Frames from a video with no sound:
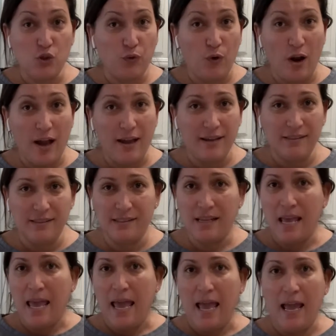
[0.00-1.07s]
fries
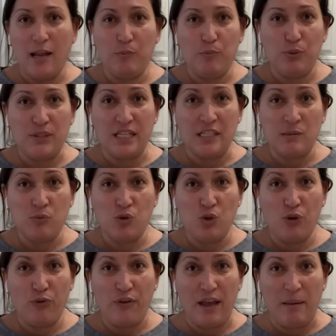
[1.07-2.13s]
and present them to
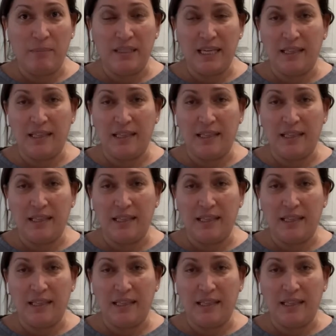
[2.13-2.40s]
your family,